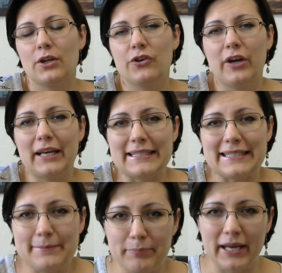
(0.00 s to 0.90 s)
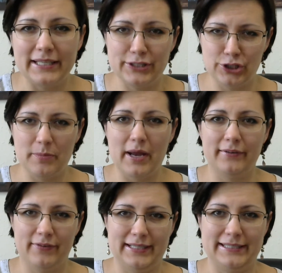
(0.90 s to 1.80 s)
creating space to
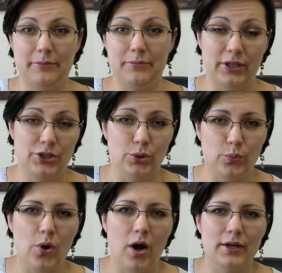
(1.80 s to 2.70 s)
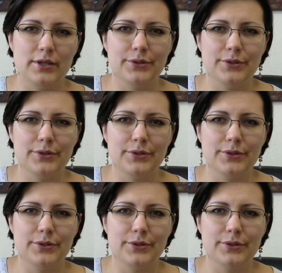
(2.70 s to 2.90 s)
manifest something that you want.